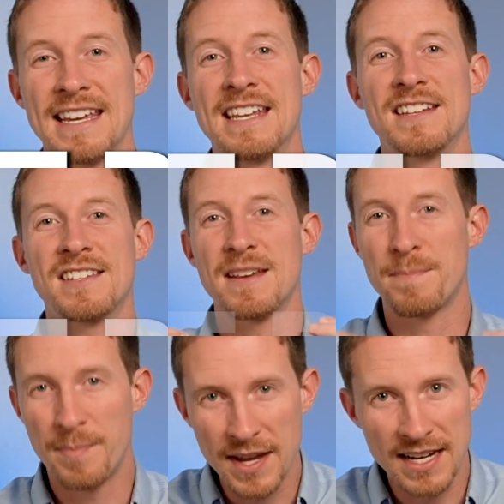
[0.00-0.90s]
It is a
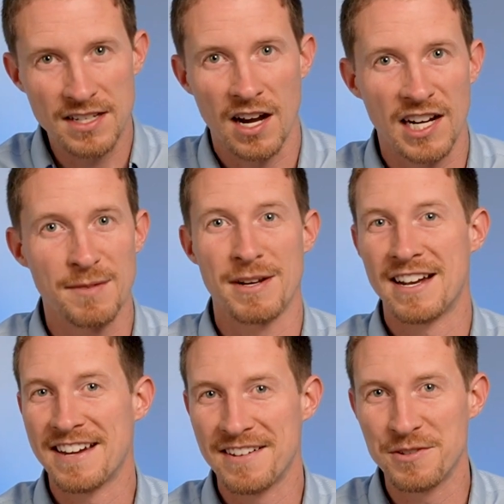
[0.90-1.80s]
big document.
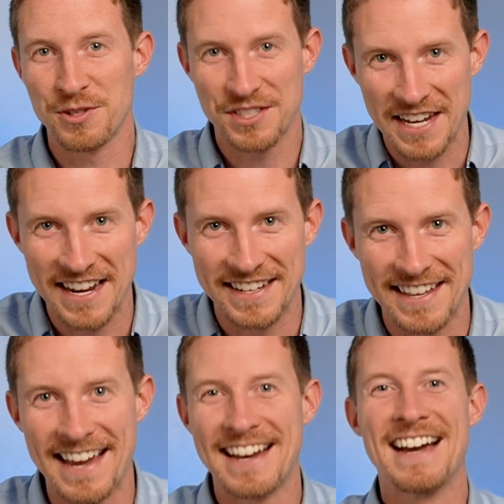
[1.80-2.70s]
I understand
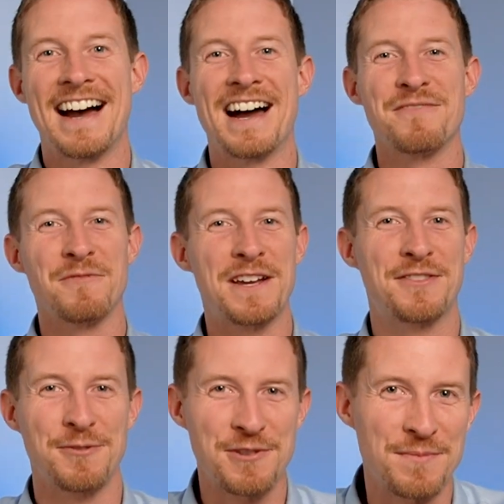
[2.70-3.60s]
that. I've
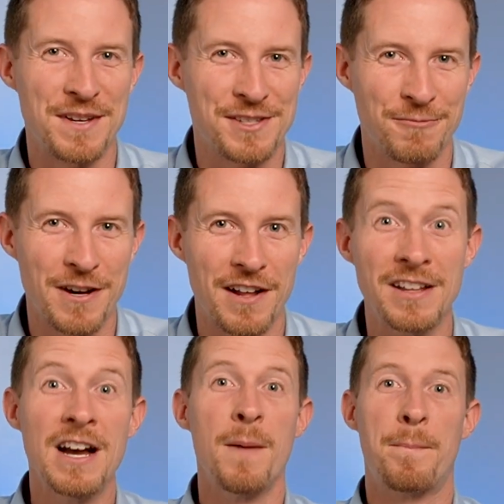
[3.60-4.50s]
read through them as
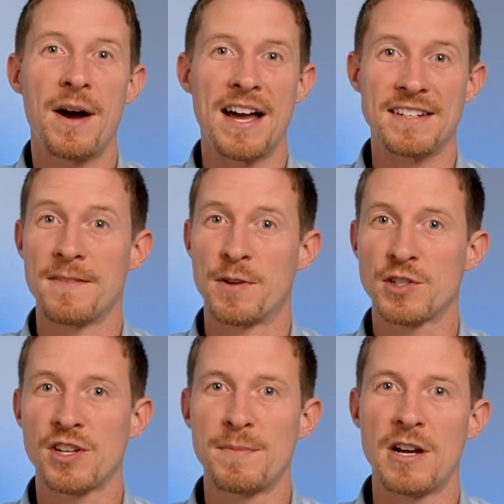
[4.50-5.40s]
well. But
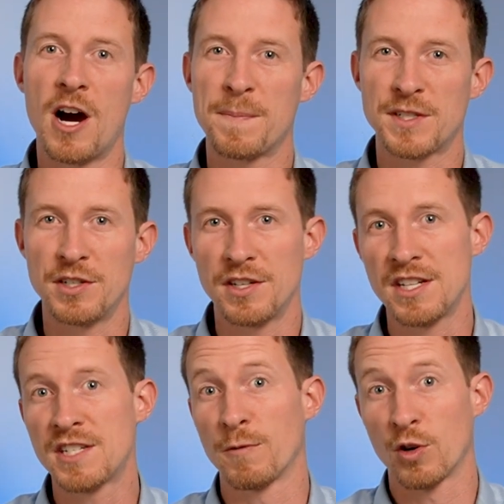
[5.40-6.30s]
there's going to be
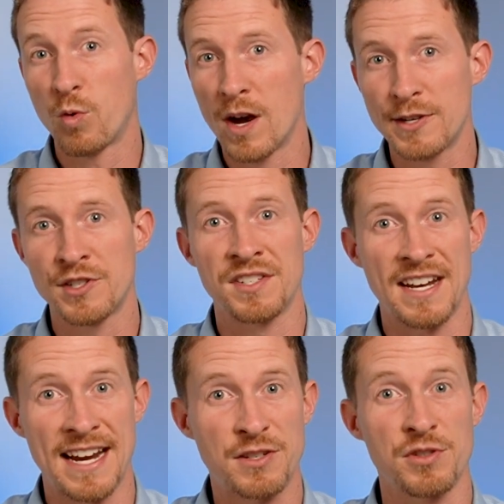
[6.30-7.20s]
opportunities for questions and
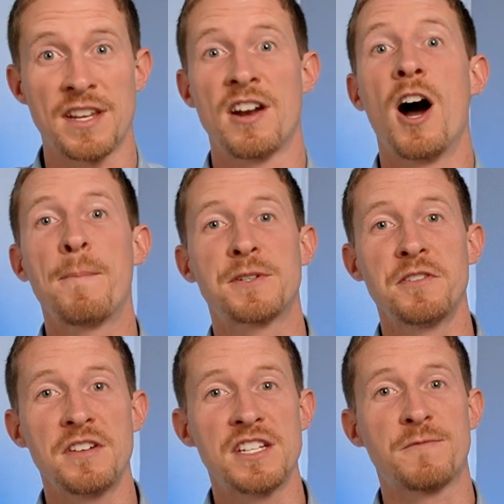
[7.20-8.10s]
answers and
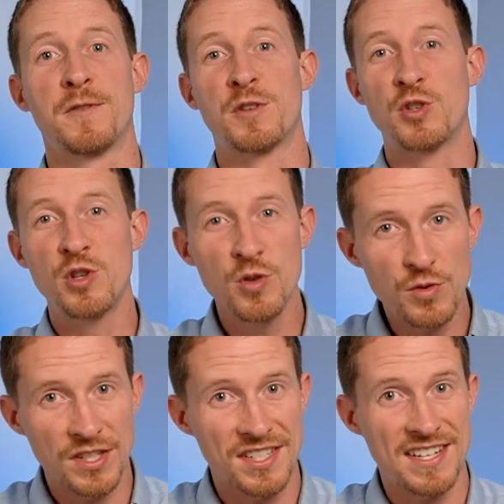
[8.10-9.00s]
opportunities for you
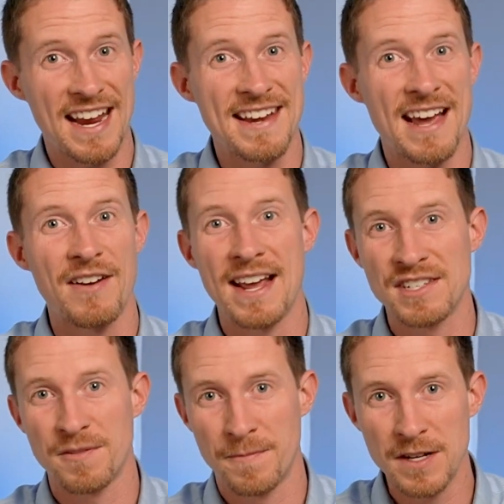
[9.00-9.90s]
to stand out
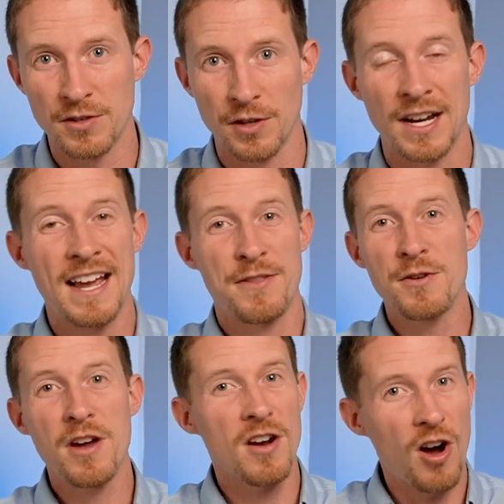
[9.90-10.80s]
as a vendor. They're
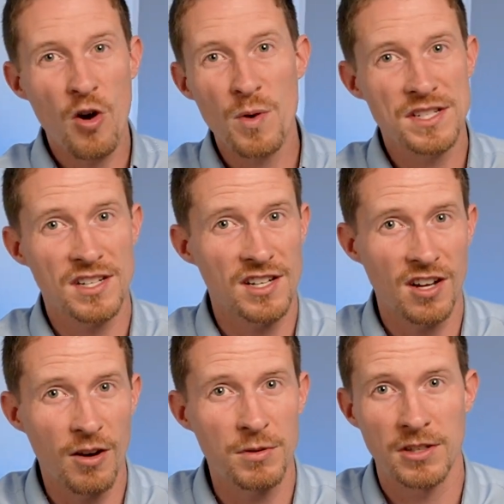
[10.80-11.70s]
not always going to
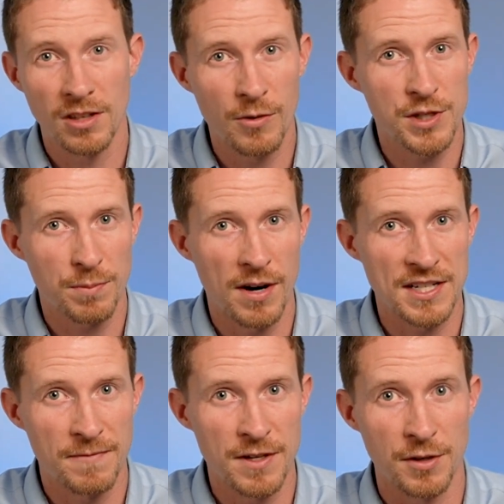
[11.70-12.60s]
go with the lowest
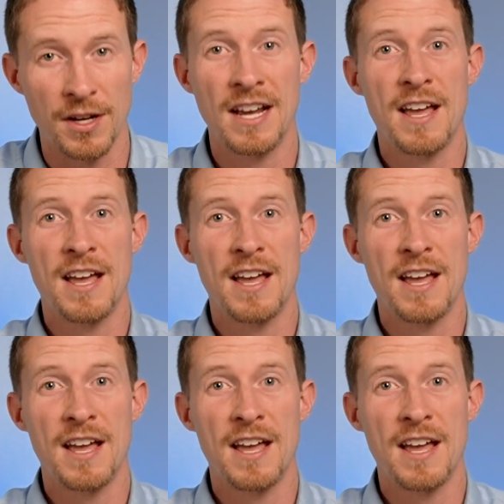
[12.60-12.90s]
price vendor.